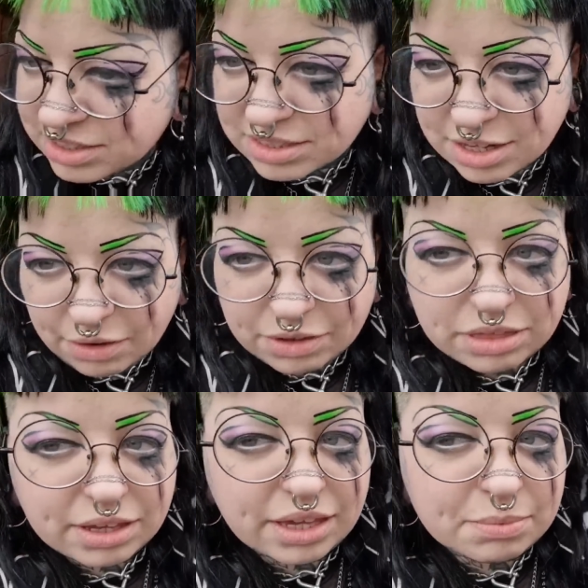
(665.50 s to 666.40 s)
it's the only
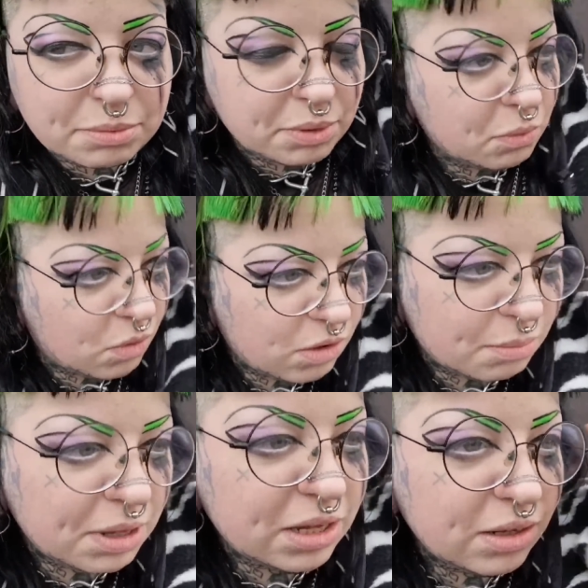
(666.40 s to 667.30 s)
thing keeping me
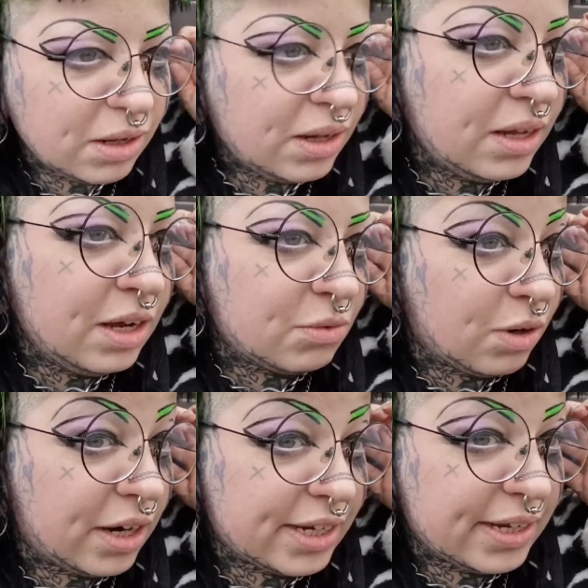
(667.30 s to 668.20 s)
warm.
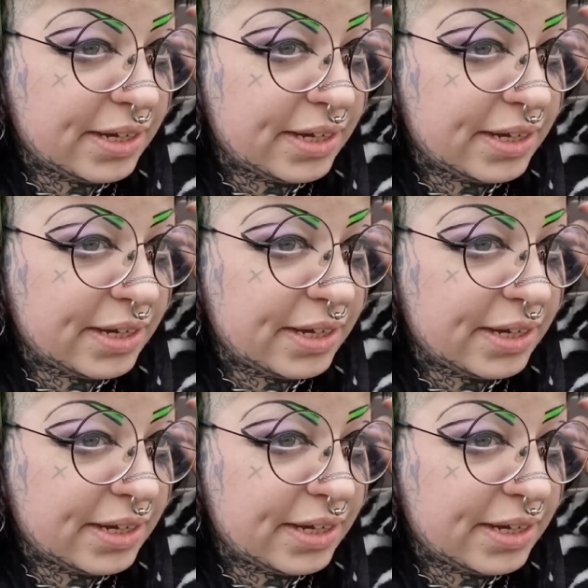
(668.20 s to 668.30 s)
Right.